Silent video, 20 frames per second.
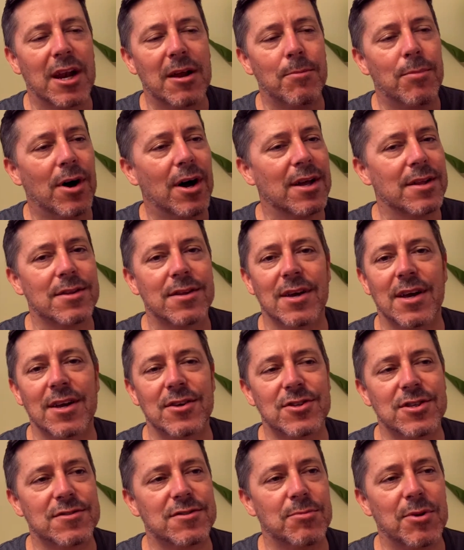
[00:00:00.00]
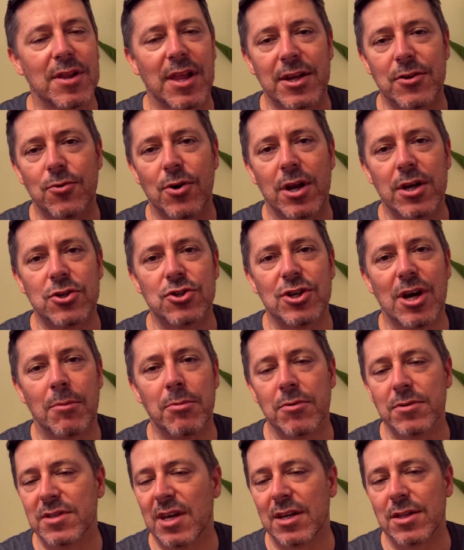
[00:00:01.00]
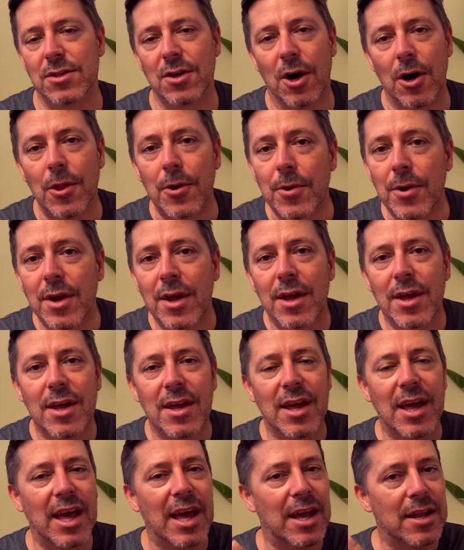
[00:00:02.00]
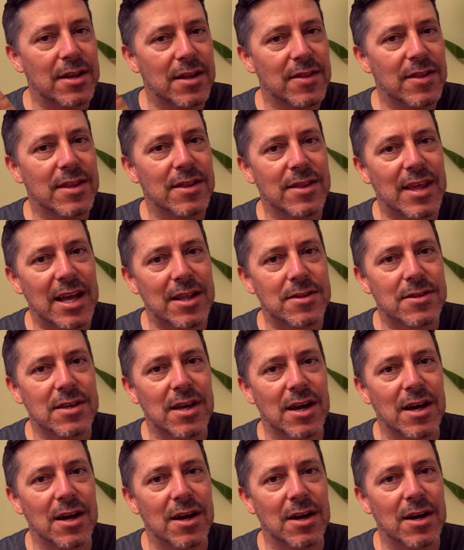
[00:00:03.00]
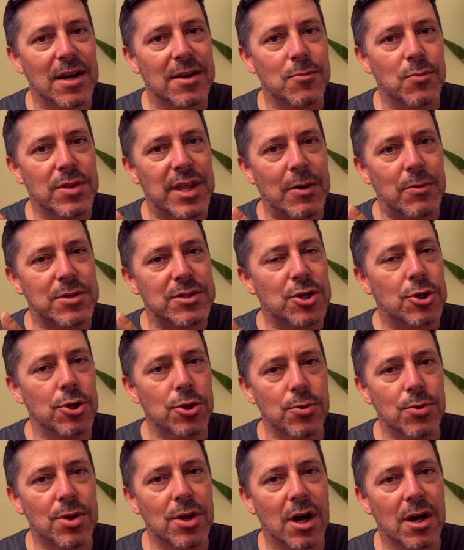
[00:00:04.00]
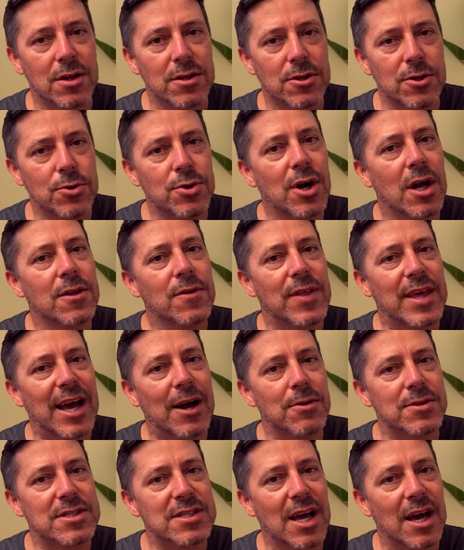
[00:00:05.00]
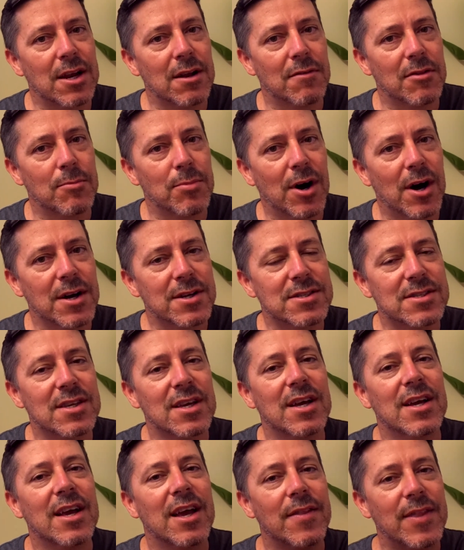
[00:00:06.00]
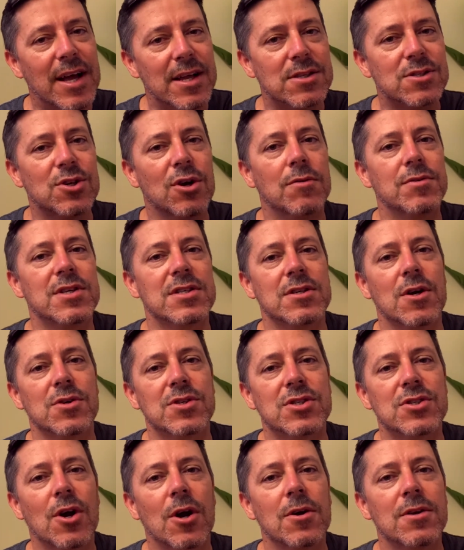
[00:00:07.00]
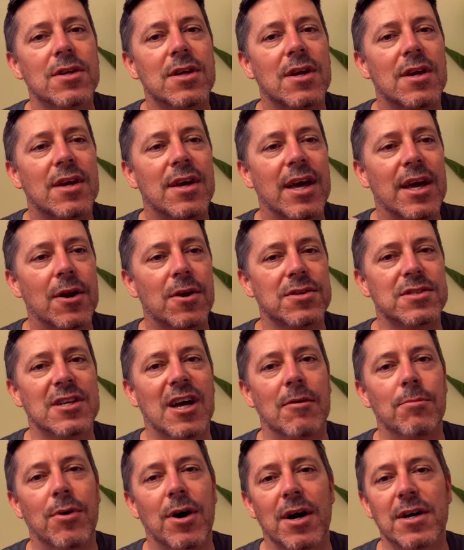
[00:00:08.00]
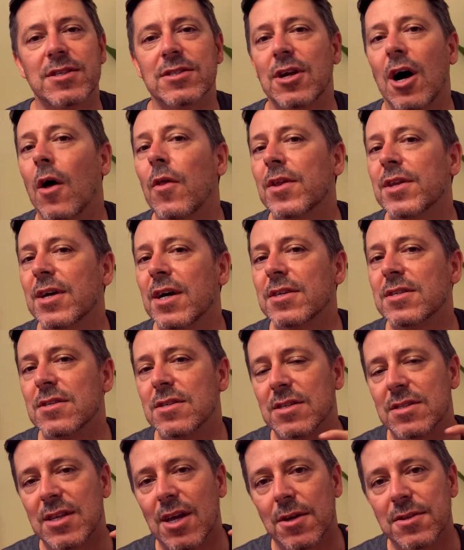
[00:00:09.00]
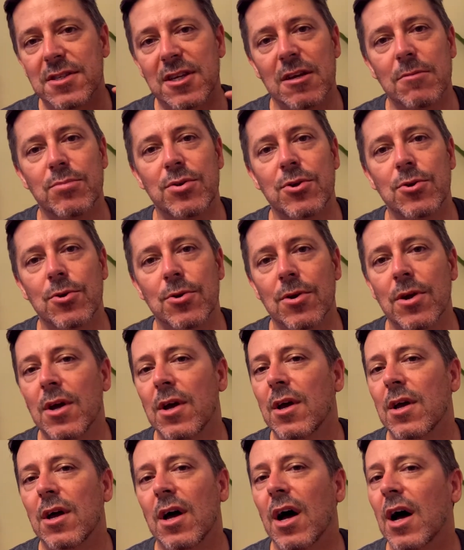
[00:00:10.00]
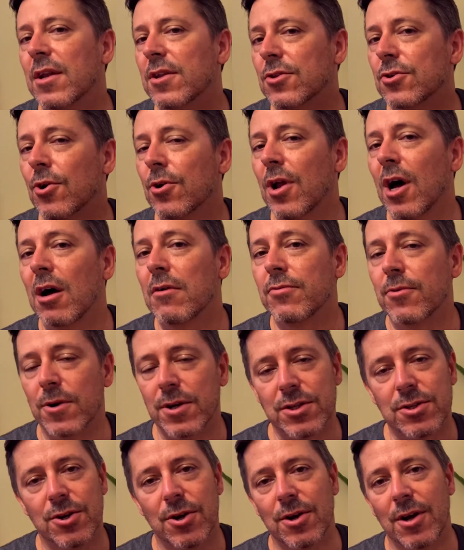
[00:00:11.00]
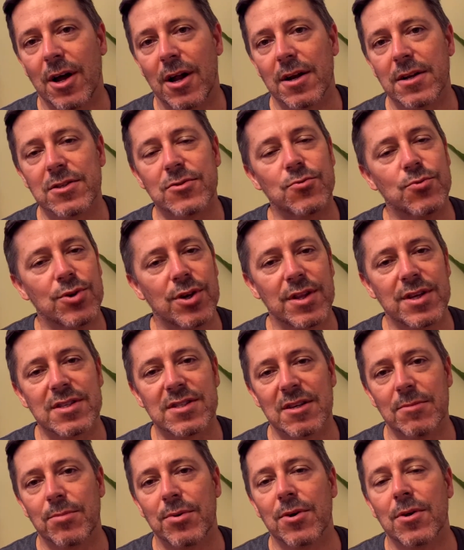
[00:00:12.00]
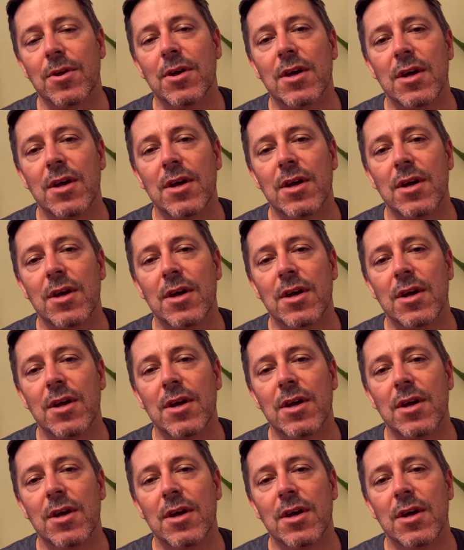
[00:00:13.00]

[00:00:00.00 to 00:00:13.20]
bought just from an electronics shop. It was like $1, and that was glued onto the outside of the box, and that serves as our start and our stop box. And all it does is it tells the computer to turn off or to turn on. It's really simple.